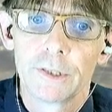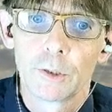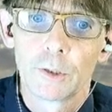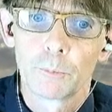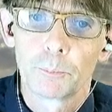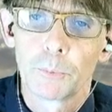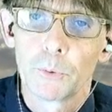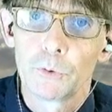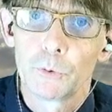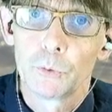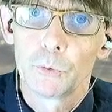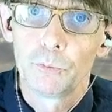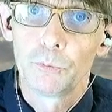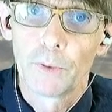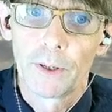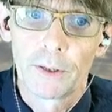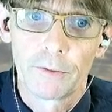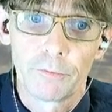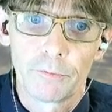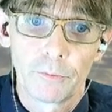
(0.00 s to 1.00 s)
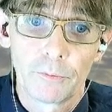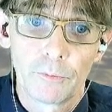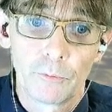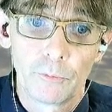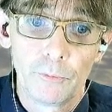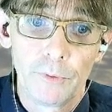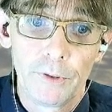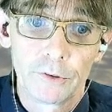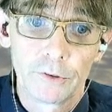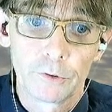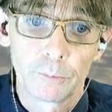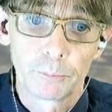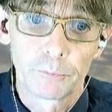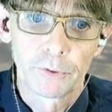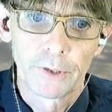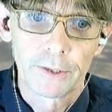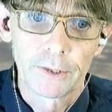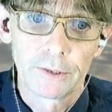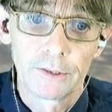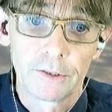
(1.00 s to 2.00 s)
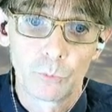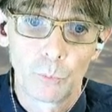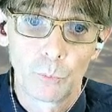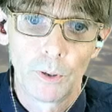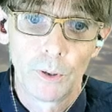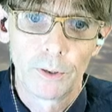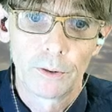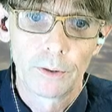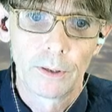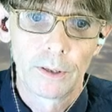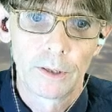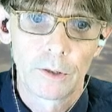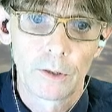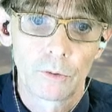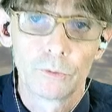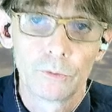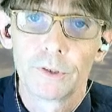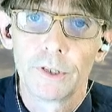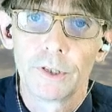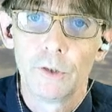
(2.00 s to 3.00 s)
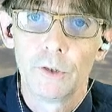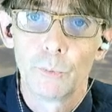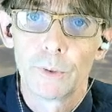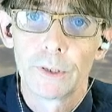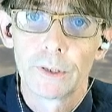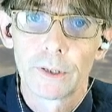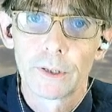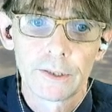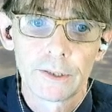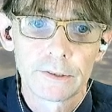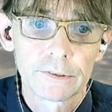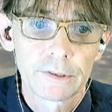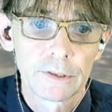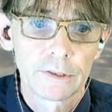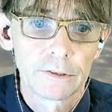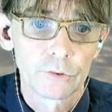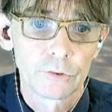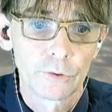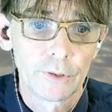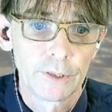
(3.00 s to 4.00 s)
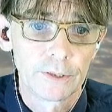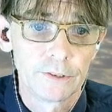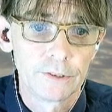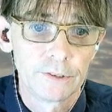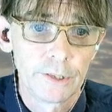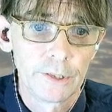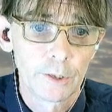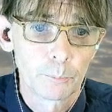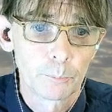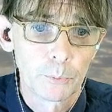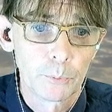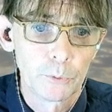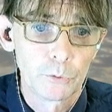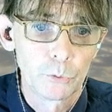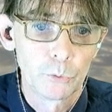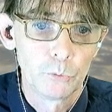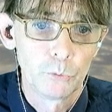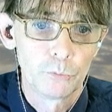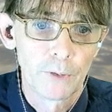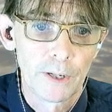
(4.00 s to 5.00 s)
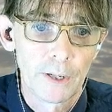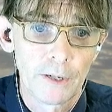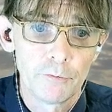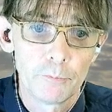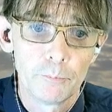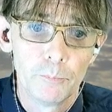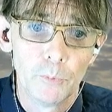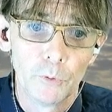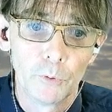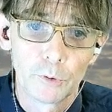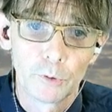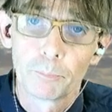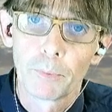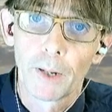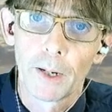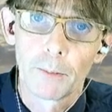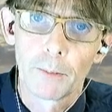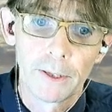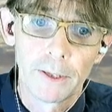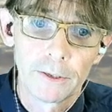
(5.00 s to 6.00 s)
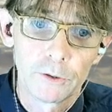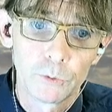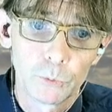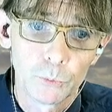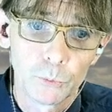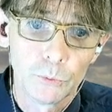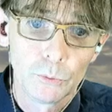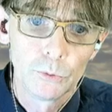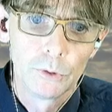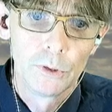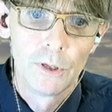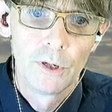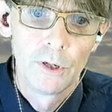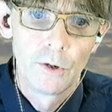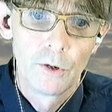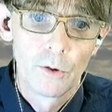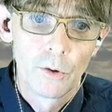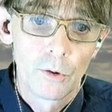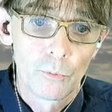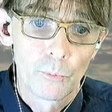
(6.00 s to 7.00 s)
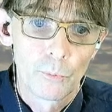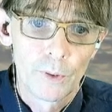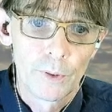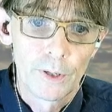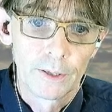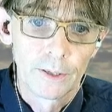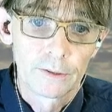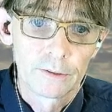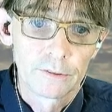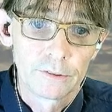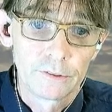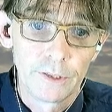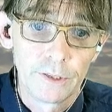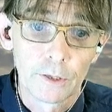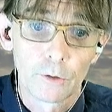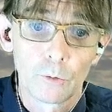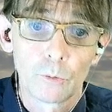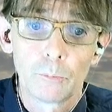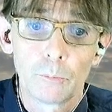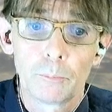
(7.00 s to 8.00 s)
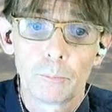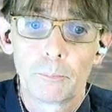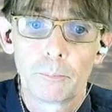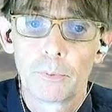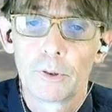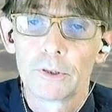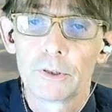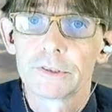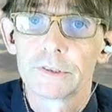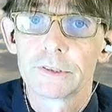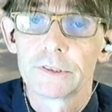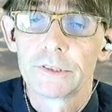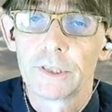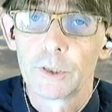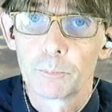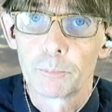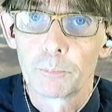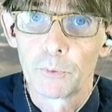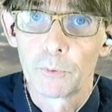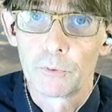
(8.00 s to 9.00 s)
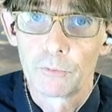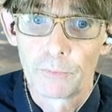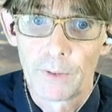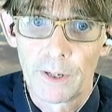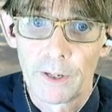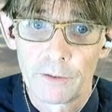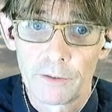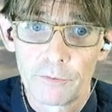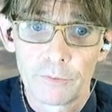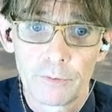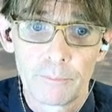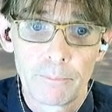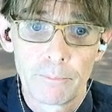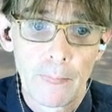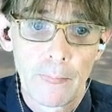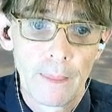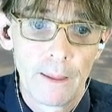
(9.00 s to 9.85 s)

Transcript: 0.25. We subtract this 1 and continue with the rest. So that is 0.25 multiplied by 2, we get 0 plus 0.5.